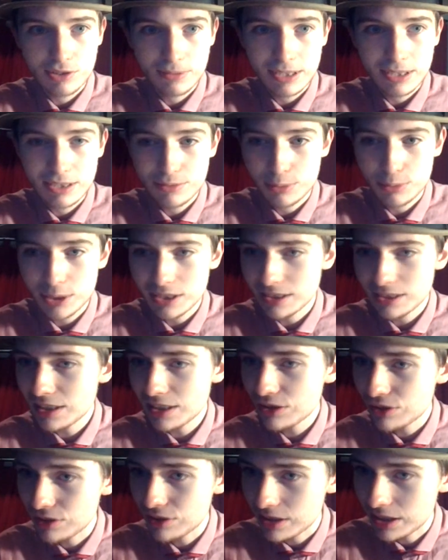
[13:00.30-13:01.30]
for this week.
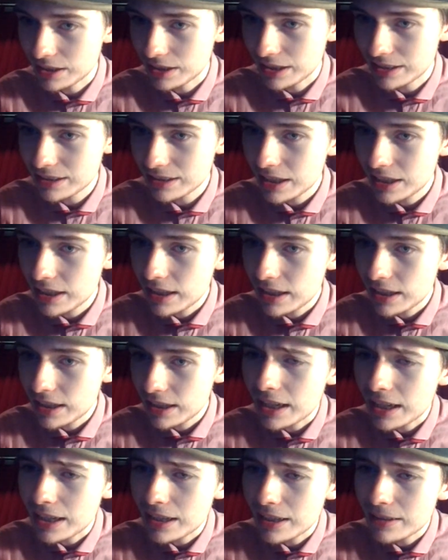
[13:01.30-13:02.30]
Let's just say that.
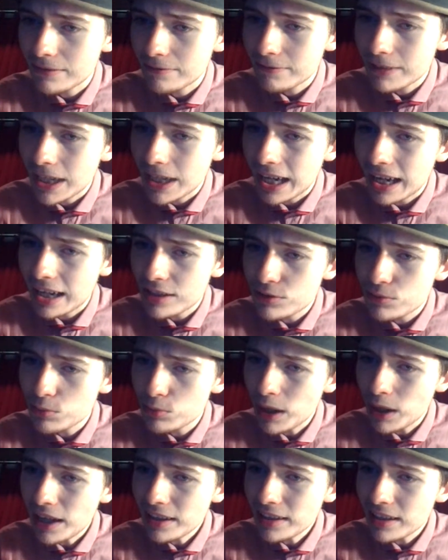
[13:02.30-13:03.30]
As
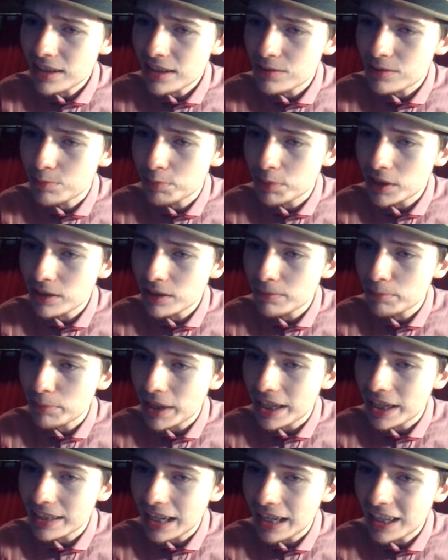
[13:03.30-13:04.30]
well as Bill and
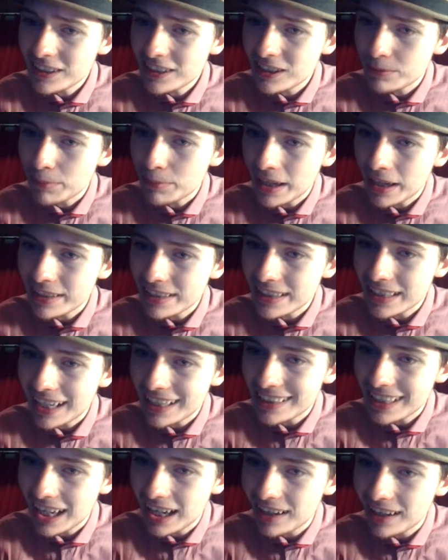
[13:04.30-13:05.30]
Ben, Andy Pandy,
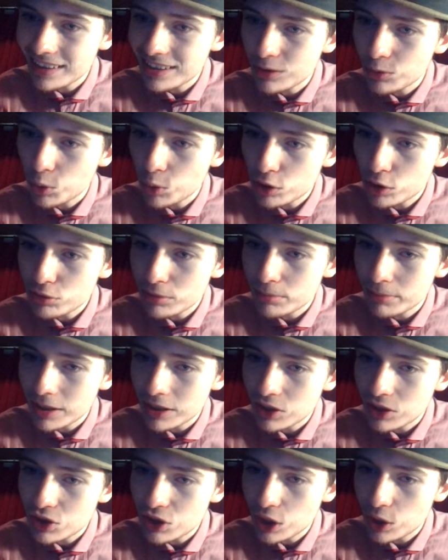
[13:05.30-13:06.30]
and other Watching
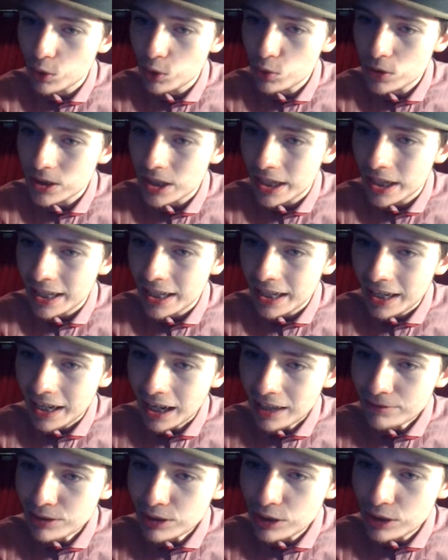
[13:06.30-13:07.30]
Mother shows,
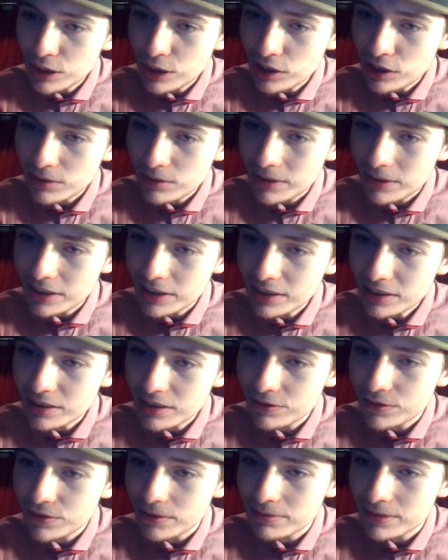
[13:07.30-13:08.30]
have you heard of another
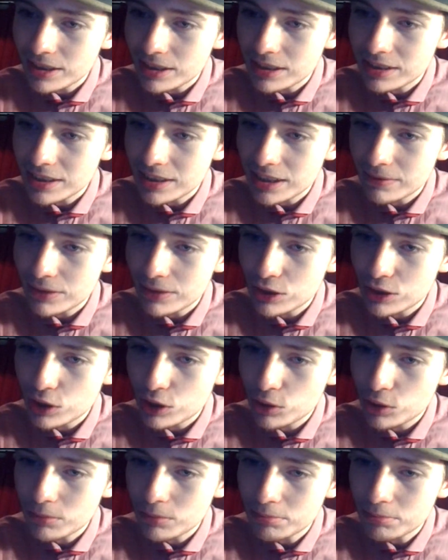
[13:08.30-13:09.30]
50s TV
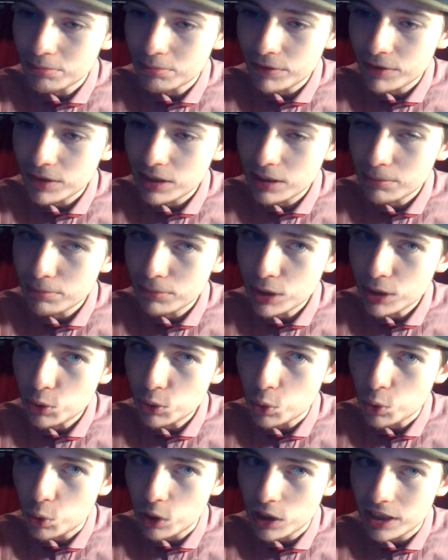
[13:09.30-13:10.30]
show, Muffin the
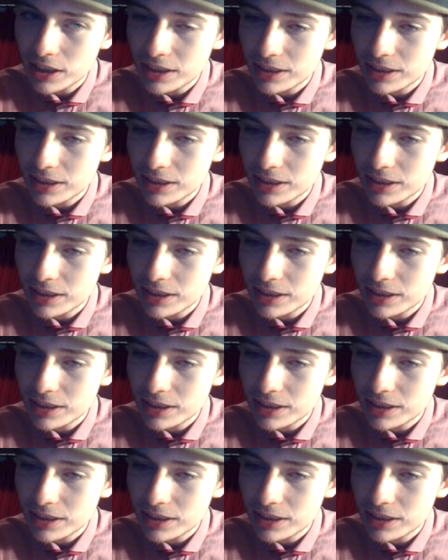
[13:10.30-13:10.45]
Mule?